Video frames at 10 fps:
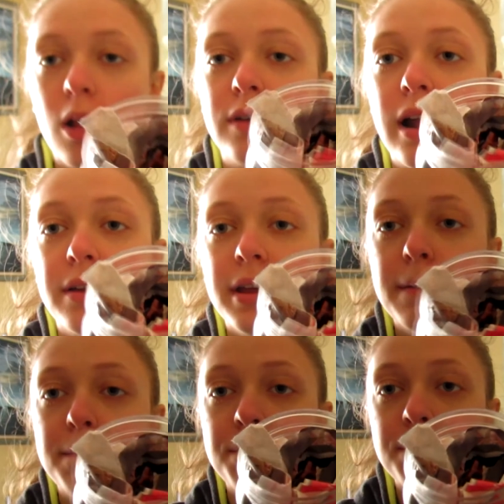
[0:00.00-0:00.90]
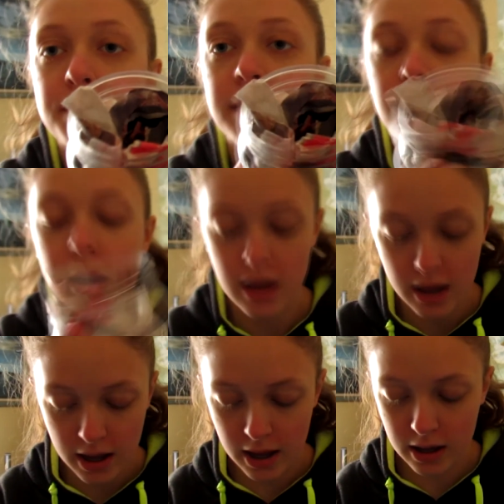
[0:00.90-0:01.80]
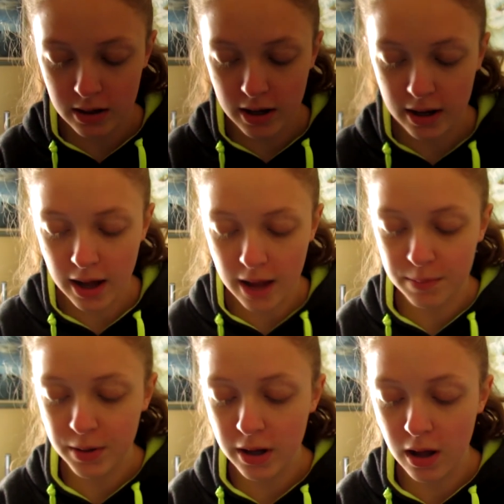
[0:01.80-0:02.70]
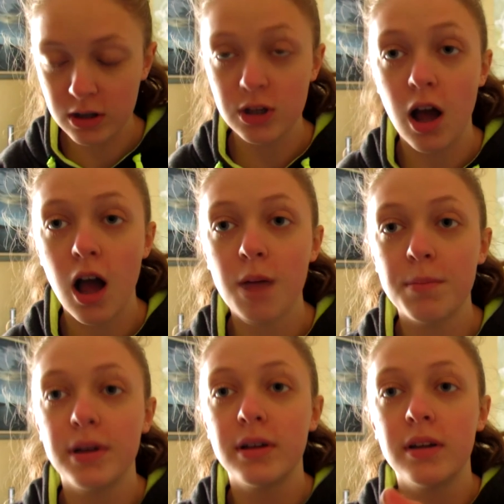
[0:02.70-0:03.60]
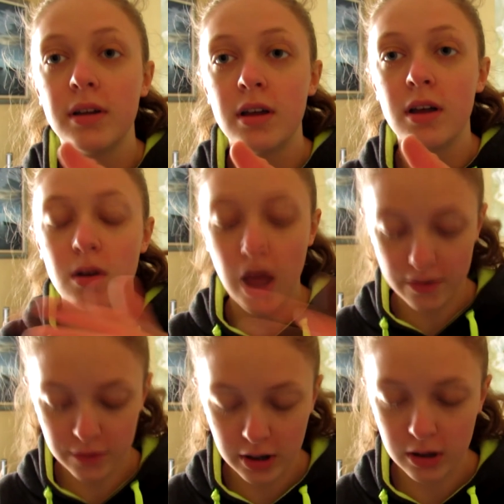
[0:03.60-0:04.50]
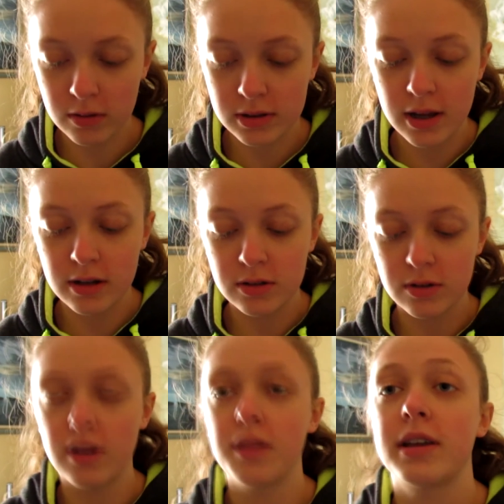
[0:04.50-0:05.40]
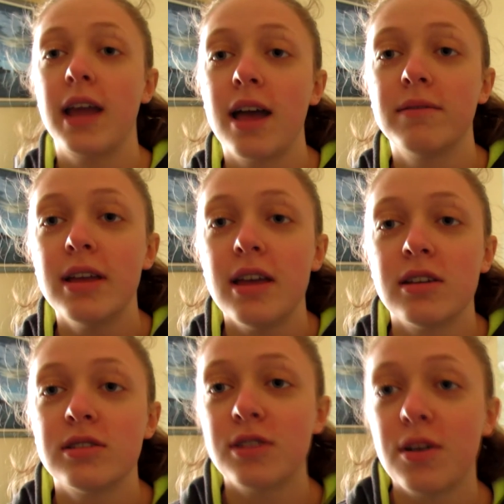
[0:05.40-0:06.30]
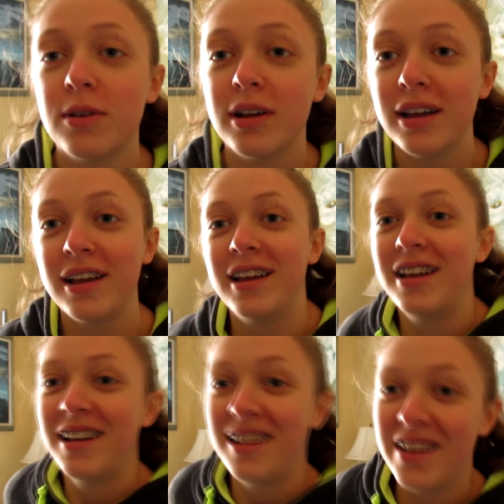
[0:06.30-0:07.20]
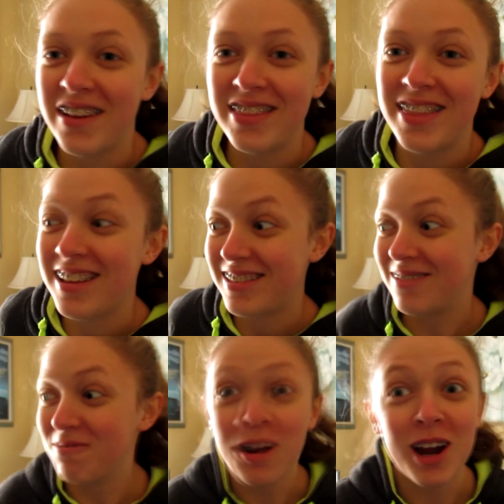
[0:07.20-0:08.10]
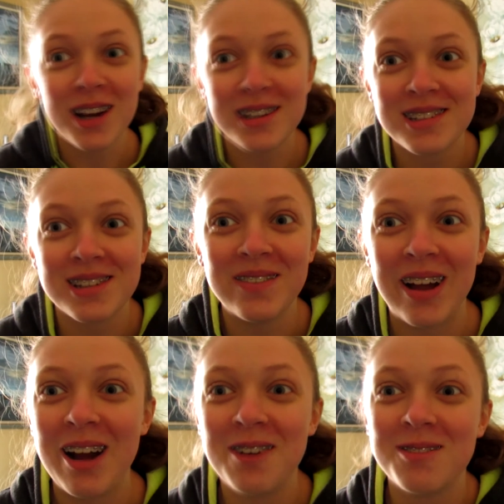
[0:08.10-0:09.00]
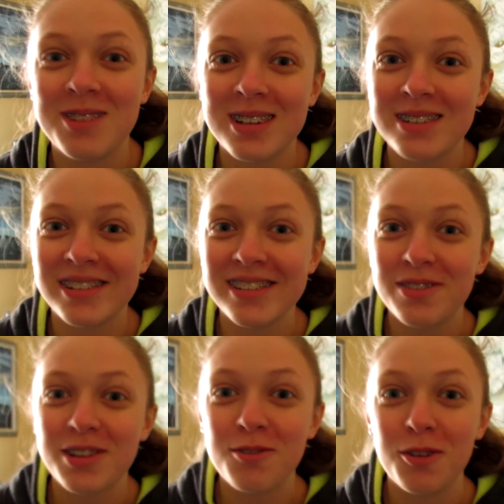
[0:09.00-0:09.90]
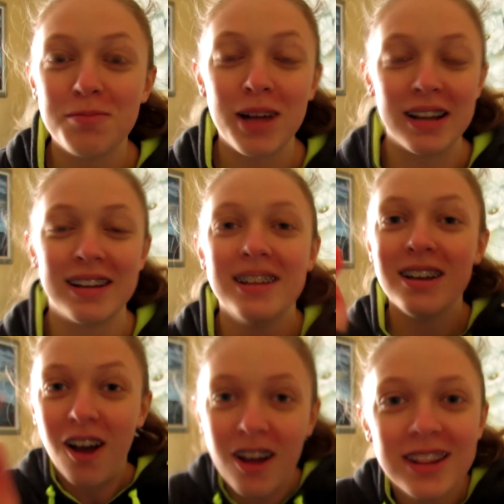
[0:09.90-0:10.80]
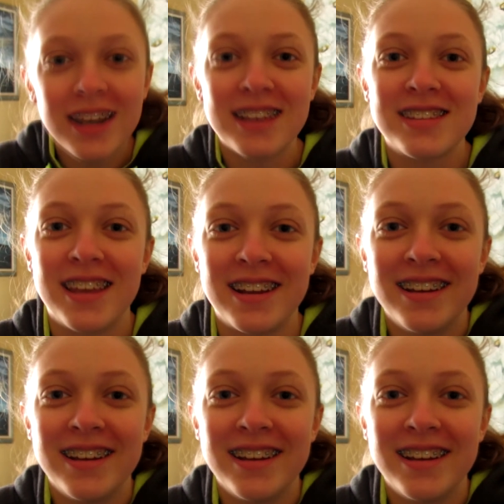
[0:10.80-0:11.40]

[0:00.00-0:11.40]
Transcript: around it. And then I put it on top after I closed it and screwed on the cap. So that worked somehow, which was pretty cool. But on to the next thing.